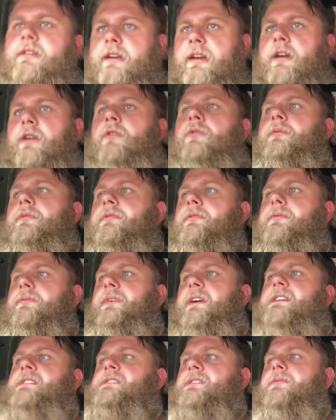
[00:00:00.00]
deal with a
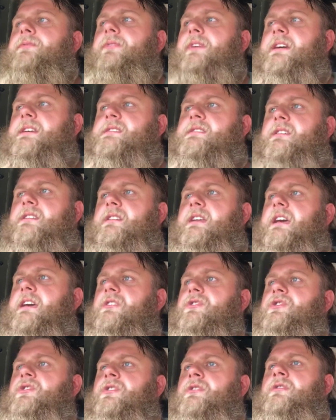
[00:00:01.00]
face-to-face
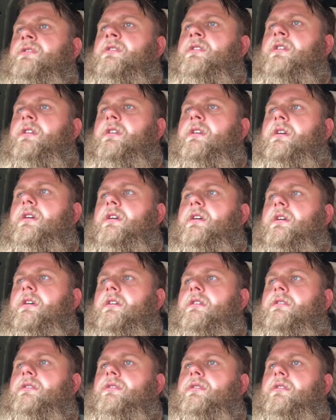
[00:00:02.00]
connection
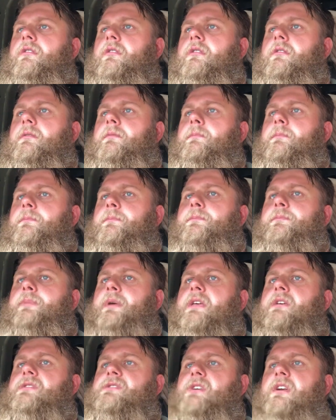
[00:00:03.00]

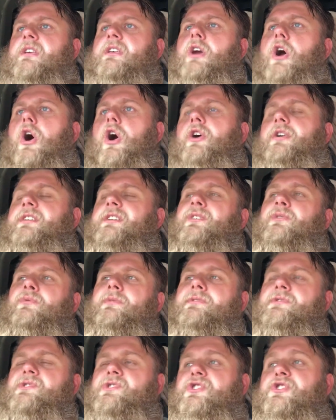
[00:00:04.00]
because I can't deal
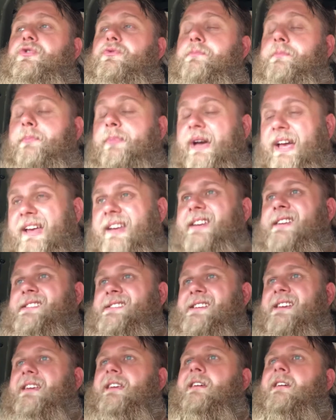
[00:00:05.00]
with
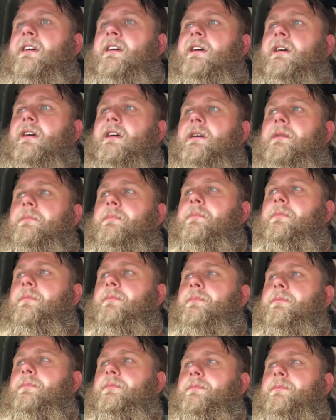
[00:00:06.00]
stupidity,
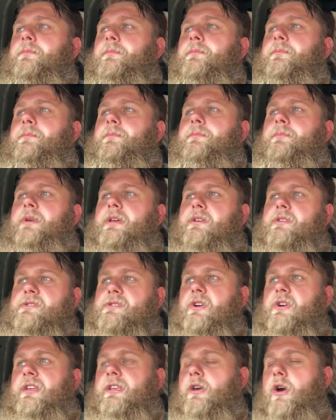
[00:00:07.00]
because
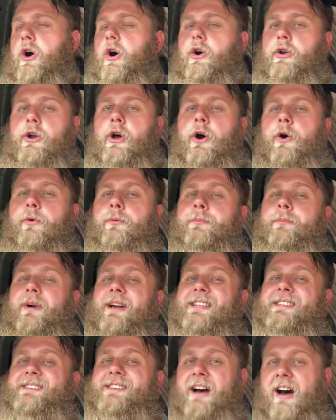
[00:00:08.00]
I can't hold my
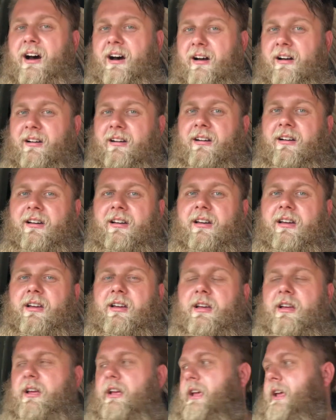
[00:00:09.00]
tongue.
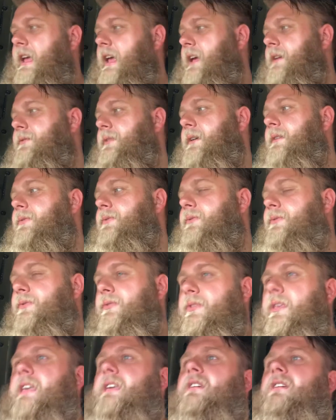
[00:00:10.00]
If I
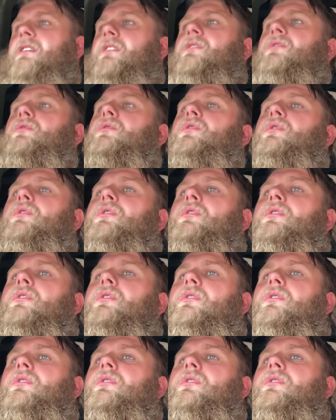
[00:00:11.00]
think you're